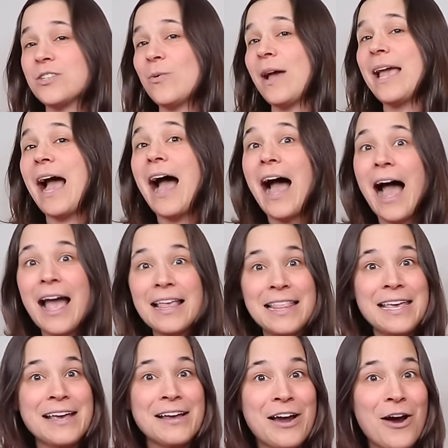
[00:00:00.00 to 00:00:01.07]
So I
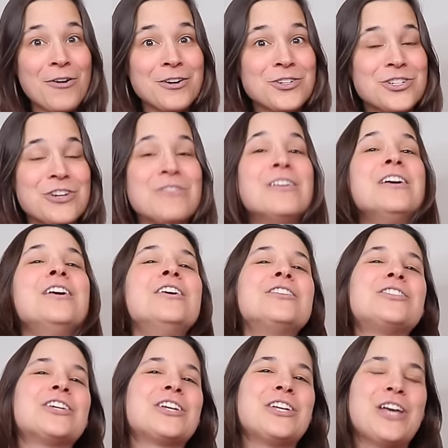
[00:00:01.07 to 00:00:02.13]
highly encourage you
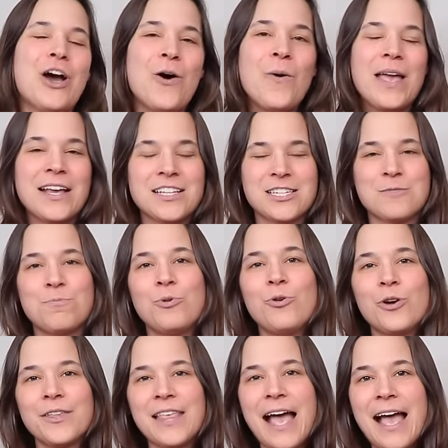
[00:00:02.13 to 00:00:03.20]
to go
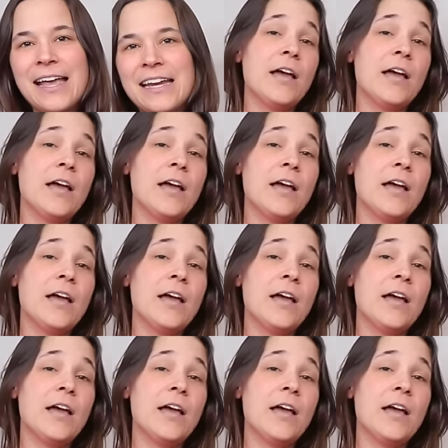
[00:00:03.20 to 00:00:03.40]
explore that.